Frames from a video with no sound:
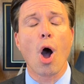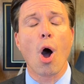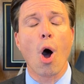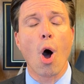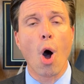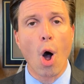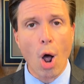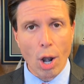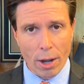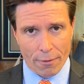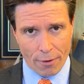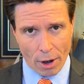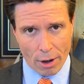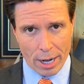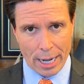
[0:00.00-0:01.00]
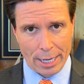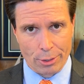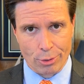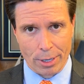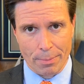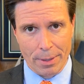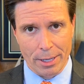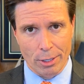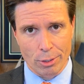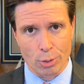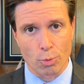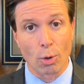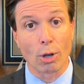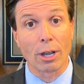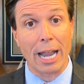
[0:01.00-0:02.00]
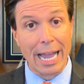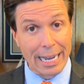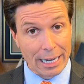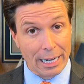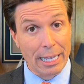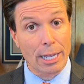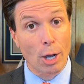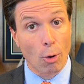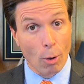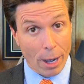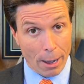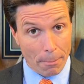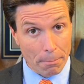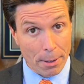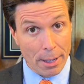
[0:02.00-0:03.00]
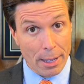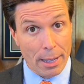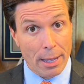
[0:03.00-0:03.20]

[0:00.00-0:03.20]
All of our electric bills will likely go up